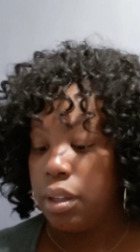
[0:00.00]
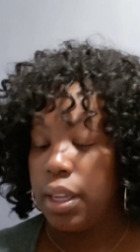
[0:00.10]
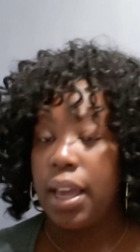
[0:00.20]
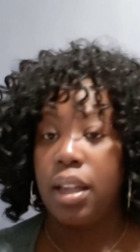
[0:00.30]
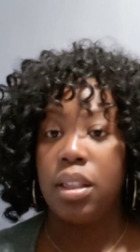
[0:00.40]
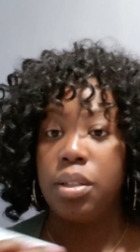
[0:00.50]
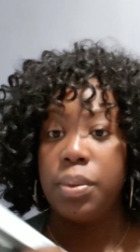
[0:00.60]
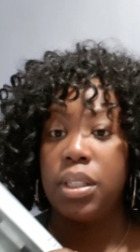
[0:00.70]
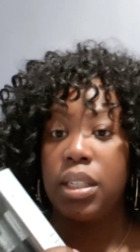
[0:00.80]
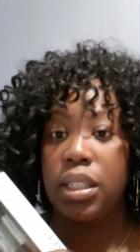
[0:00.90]
Yeah, this
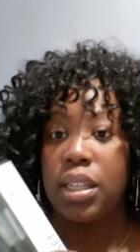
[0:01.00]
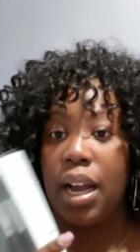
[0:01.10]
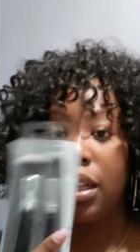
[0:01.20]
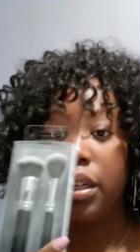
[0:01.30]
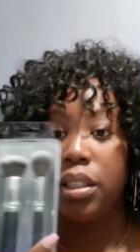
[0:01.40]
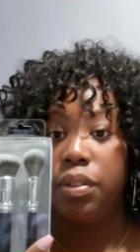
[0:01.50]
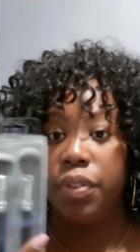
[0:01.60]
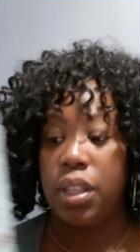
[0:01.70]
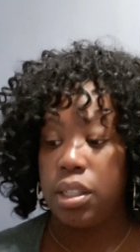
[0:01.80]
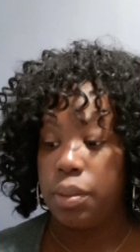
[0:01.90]
was $6
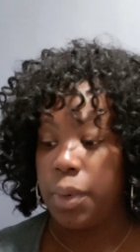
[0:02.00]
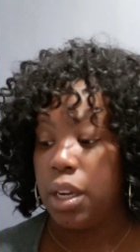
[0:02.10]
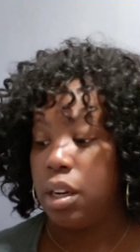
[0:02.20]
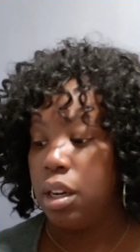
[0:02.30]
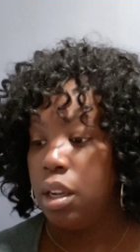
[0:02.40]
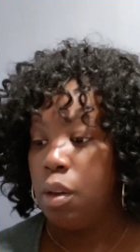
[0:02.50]
for this one.